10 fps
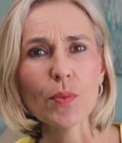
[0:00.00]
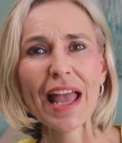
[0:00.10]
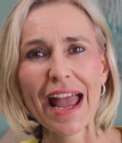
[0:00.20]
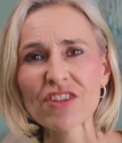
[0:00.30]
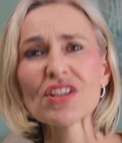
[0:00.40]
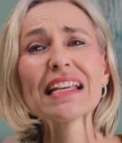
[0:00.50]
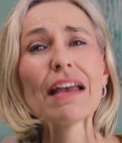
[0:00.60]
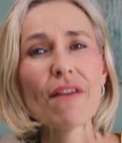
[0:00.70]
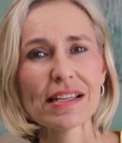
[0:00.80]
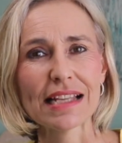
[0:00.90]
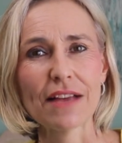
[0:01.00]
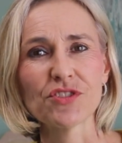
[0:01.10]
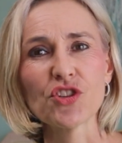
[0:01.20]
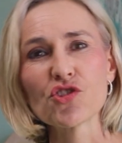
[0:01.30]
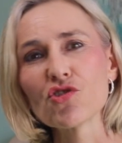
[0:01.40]
we actually give ourselves
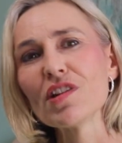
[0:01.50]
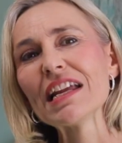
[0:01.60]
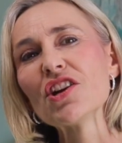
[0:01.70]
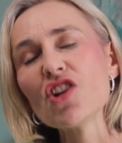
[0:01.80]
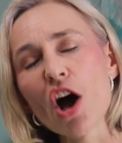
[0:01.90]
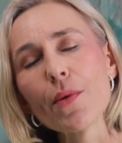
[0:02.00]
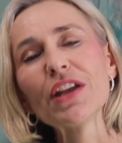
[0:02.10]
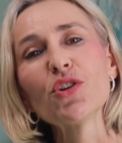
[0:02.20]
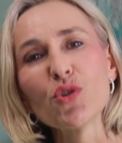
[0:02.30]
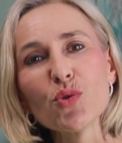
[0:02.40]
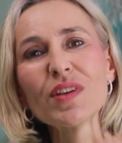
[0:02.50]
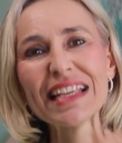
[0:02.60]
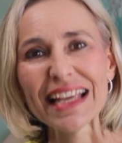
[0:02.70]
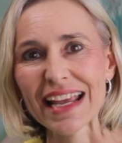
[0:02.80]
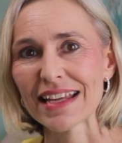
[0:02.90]
to truly knowing who
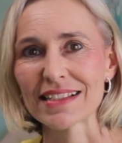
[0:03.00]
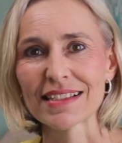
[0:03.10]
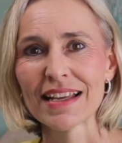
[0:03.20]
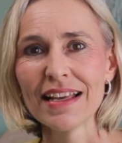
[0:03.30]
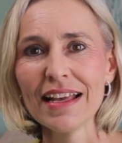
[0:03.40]
He is.